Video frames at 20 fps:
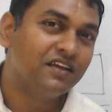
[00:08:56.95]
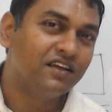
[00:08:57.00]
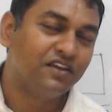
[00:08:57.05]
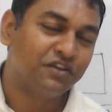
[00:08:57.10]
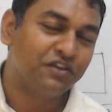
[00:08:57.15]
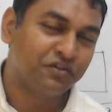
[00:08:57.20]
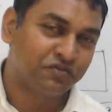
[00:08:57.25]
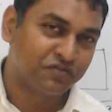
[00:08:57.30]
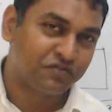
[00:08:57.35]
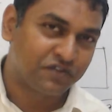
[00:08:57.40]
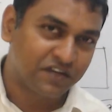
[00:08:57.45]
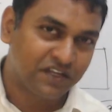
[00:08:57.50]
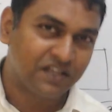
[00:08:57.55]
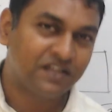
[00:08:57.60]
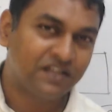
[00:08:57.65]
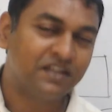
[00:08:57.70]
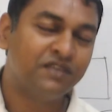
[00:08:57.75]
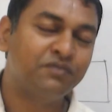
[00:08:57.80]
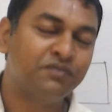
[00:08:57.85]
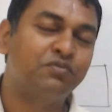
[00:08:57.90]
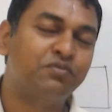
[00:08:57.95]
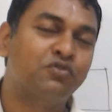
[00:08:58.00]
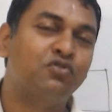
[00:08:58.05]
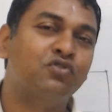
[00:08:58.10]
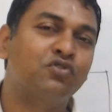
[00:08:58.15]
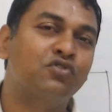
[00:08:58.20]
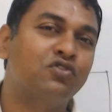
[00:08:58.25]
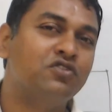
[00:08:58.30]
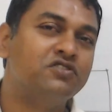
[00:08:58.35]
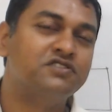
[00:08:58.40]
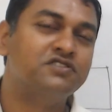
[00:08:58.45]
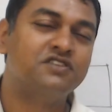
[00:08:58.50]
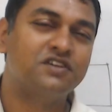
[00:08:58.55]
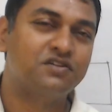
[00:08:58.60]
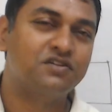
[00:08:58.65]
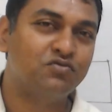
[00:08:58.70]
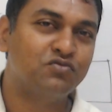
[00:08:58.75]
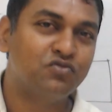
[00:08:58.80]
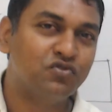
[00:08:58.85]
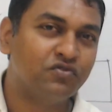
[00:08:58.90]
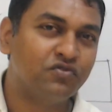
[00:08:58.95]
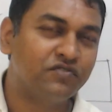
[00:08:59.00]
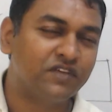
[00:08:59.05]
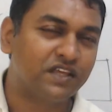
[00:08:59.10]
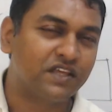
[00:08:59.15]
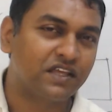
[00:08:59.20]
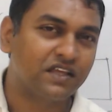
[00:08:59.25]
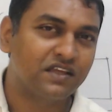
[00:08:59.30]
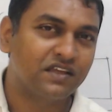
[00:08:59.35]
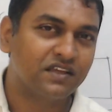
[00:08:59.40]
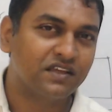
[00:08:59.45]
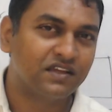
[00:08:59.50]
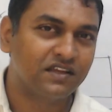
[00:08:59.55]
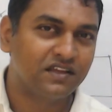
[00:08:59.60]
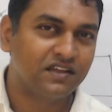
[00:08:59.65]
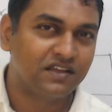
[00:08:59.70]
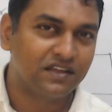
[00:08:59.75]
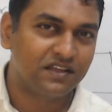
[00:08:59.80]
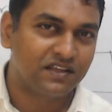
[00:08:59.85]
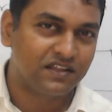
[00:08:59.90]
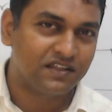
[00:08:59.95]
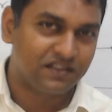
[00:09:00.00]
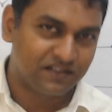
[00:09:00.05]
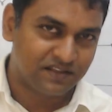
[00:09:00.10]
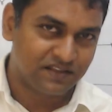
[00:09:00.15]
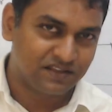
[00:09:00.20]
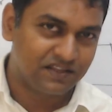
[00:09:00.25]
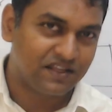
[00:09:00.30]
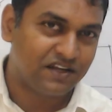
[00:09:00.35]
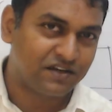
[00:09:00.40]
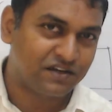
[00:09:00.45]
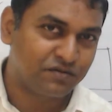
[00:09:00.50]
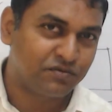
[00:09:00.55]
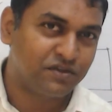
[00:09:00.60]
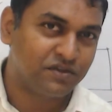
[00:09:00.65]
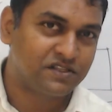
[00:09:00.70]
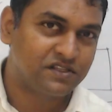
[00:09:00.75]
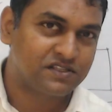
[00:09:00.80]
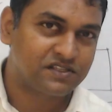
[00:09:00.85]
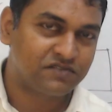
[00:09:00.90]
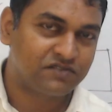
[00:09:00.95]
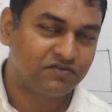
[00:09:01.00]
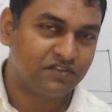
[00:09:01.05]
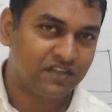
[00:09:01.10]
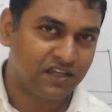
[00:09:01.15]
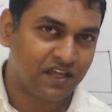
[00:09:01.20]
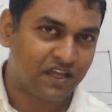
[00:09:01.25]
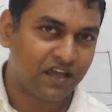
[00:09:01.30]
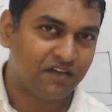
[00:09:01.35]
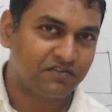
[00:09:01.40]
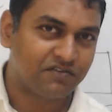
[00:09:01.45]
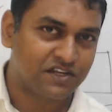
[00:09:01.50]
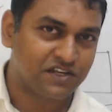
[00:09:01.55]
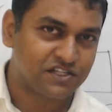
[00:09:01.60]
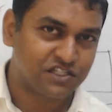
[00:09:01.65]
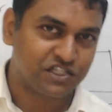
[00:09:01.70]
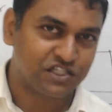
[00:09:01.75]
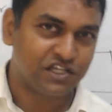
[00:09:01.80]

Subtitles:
If really protons are moving, that means we have Russia